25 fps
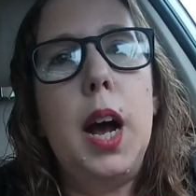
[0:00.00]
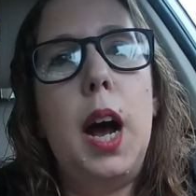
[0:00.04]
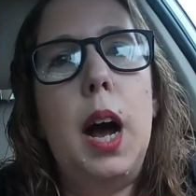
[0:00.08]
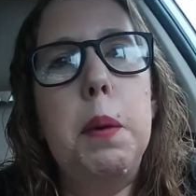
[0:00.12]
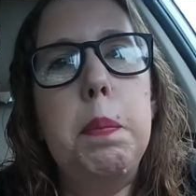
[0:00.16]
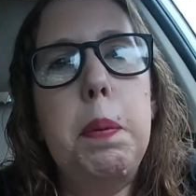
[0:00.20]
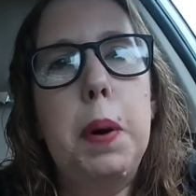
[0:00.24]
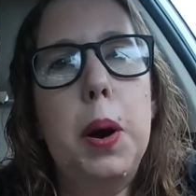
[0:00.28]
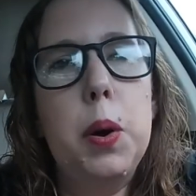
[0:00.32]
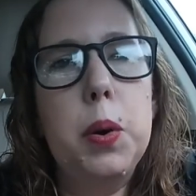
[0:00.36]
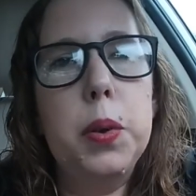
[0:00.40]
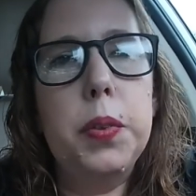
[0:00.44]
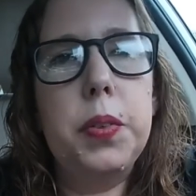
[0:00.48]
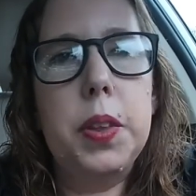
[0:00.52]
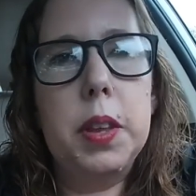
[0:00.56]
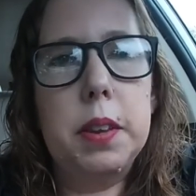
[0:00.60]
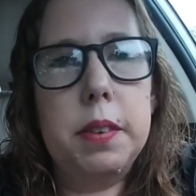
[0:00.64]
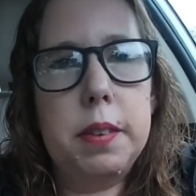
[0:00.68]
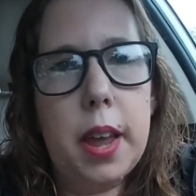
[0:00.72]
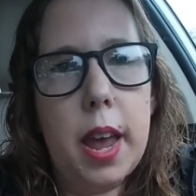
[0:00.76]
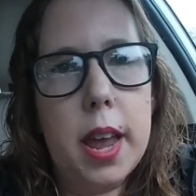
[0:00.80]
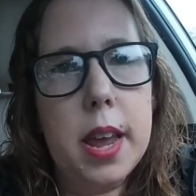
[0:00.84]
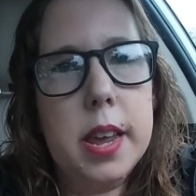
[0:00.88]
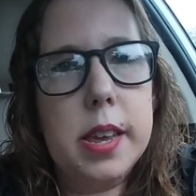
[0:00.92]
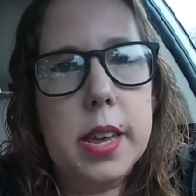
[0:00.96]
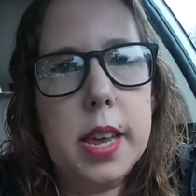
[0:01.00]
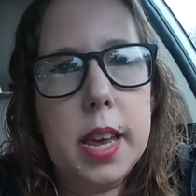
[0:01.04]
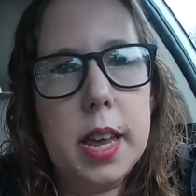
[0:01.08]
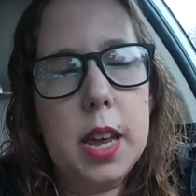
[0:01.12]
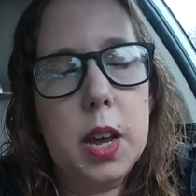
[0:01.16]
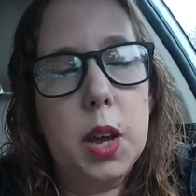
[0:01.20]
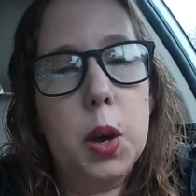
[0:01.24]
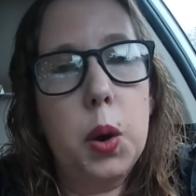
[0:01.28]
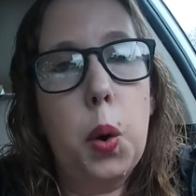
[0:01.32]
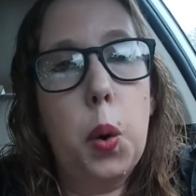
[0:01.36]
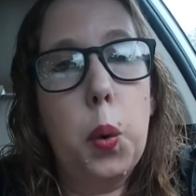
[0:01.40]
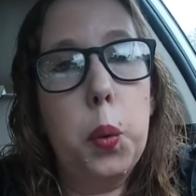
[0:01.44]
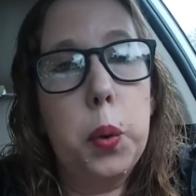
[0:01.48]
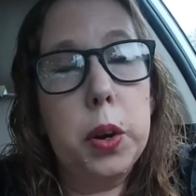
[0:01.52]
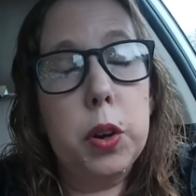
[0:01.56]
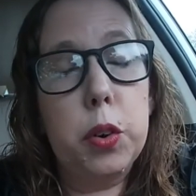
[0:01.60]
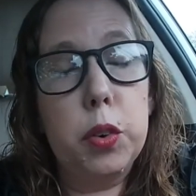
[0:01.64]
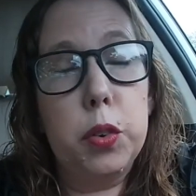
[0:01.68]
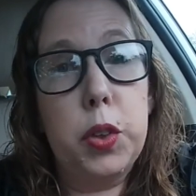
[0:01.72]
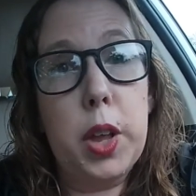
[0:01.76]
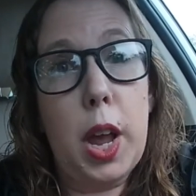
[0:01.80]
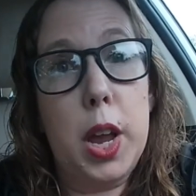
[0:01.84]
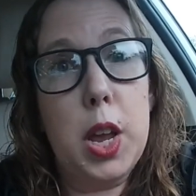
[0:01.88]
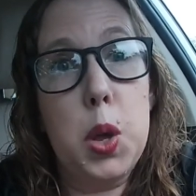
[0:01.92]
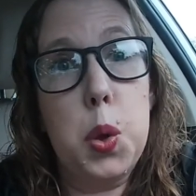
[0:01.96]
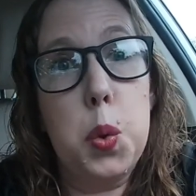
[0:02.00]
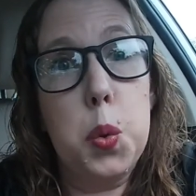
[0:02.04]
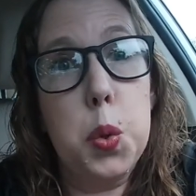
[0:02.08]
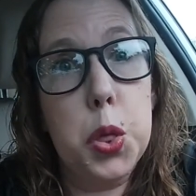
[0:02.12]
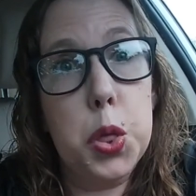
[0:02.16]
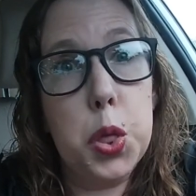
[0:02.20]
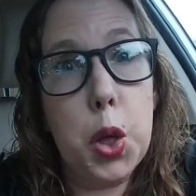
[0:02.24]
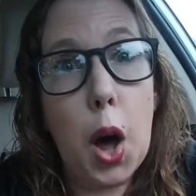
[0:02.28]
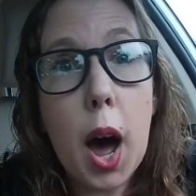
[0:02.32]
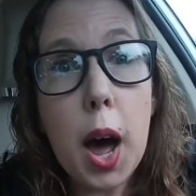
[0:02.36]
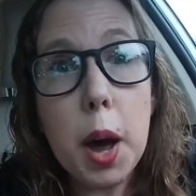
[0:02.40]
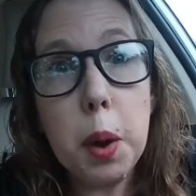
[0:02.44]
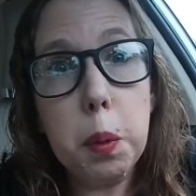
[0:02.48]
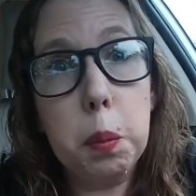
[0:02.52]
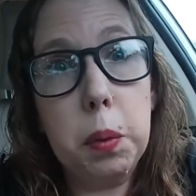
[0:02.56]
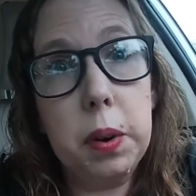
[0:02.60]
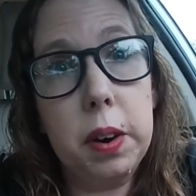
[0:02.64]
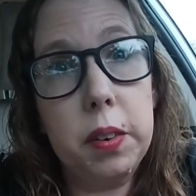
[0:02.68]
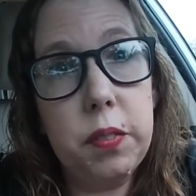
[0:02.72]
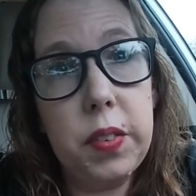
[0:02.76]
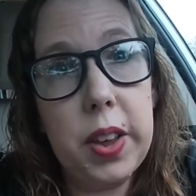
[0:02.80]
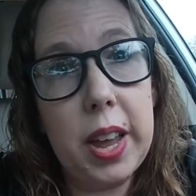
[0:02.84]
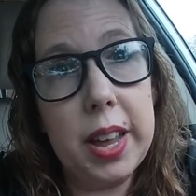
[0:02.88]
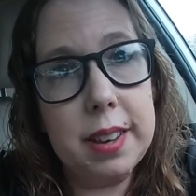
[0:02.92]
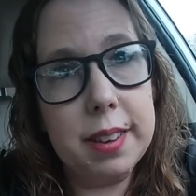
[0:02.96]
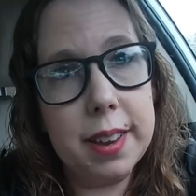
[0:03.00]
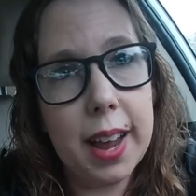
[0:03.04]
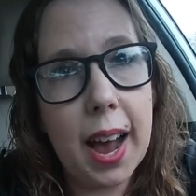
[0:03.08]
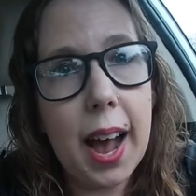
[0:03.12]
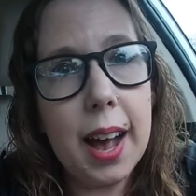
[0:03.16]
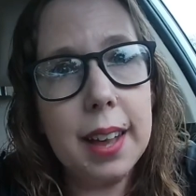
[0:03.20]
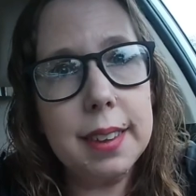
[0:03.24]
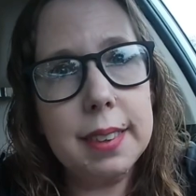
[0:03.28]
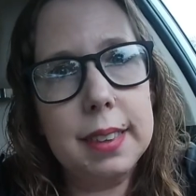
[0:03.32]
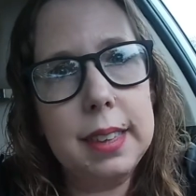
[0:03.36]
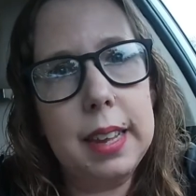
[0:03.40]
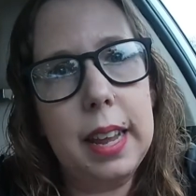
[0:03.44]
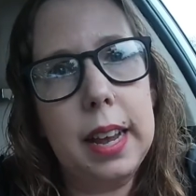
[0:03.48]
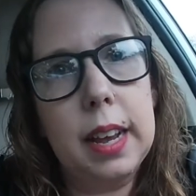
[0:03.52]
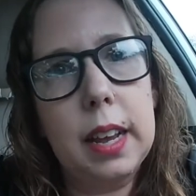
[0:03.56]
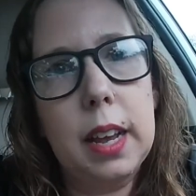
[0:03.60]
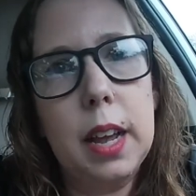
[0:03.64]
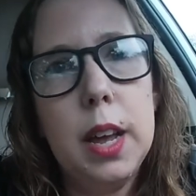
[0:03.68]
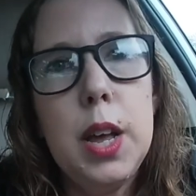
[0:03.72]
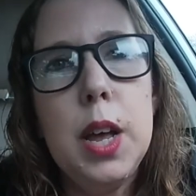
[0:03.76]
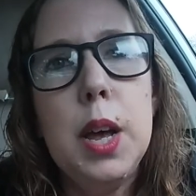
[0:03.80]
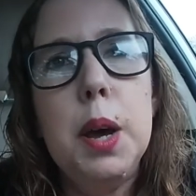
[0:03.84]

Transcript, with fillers: opposed to taking orders that you thought were fantastic